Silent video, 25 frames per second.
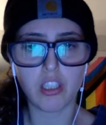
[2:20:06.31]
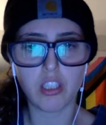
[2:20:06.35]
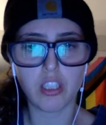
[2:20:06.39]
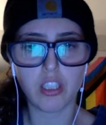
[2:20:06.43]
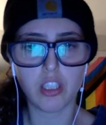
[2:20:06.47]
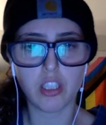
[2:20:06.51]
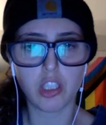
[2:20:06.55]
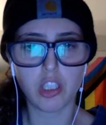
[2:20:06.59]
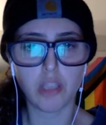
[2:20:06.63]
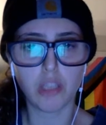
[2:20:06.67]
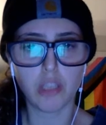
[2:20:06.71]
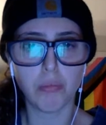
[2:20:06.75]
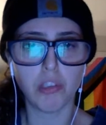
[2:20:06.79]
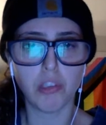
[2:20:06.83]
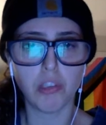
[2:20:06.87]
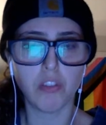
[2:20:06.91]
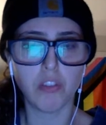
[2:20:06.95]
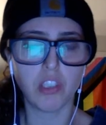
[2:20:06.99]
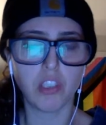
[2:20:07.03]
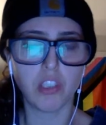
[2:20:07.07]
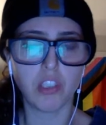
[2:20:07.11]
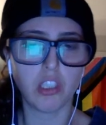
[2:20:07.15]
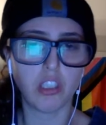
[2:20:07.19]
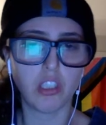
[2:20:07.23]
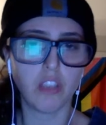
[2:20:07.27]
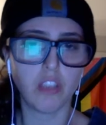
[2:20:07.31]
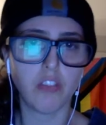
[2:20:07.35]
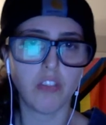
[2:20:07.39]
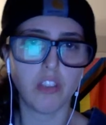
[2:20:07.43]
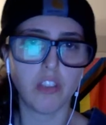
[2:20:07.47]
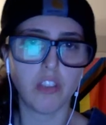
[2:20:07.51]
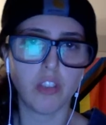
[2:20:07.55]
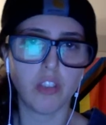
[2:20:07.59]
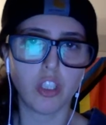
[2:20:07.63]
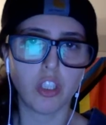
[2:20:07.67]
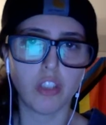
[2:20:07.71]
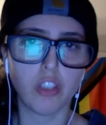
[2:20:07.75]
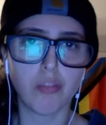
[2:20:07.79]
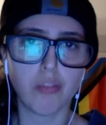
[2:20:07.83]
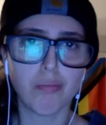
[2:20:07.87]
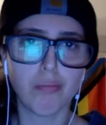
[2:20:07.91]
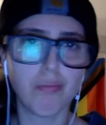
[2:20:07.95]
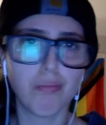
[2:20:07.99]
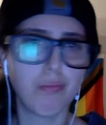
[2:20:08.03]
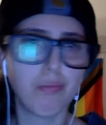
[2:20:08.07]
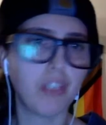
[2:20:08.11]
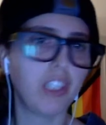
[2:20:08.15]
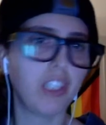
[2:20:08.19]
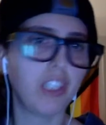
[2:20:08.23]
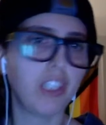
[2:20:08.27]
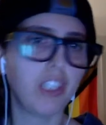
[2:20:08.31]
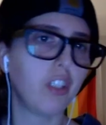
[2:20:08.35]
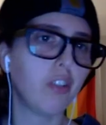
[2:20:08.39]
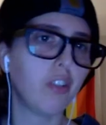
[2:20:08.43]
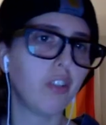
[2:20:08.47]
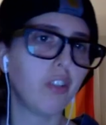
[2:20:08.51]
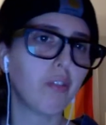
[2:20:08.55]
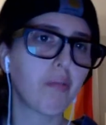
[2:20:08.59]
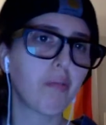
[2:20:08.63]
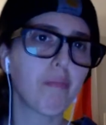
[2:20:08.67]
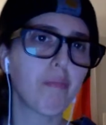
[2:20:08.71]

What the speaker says: as she moves into the future. Thank you.